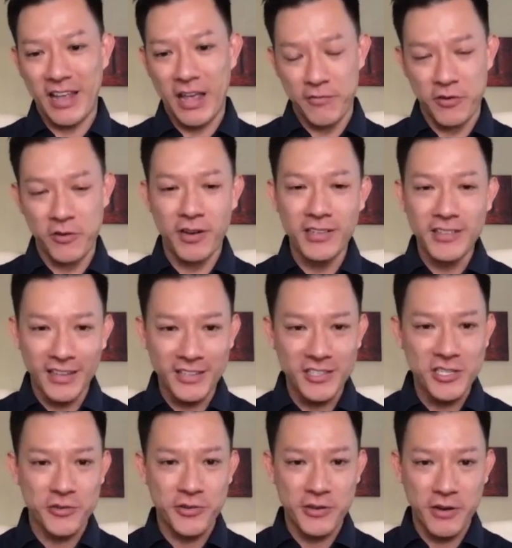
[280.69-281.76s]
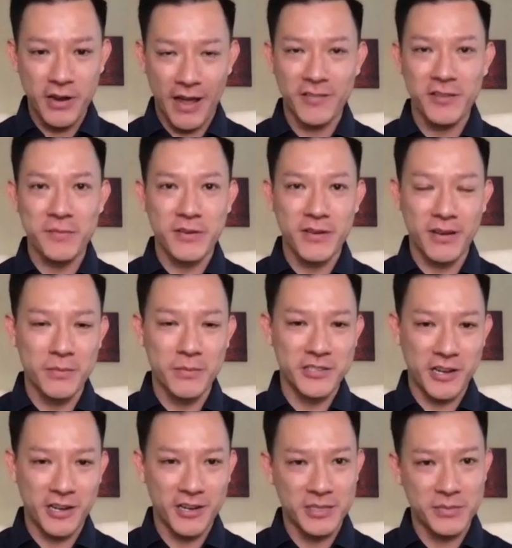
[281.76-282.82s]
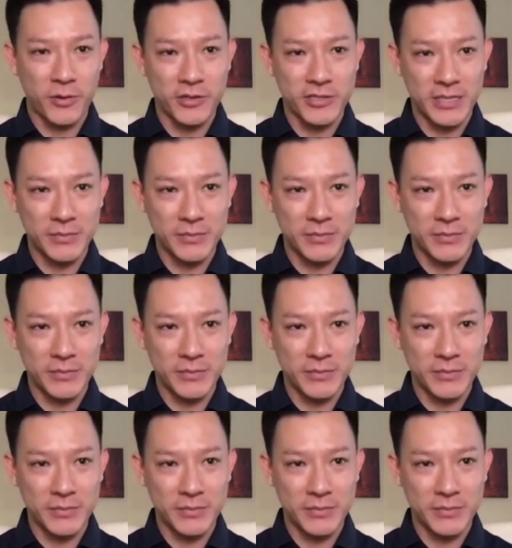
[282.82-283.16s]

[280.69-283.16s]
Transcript: if you're in dentistry, you have to be a meticulous person.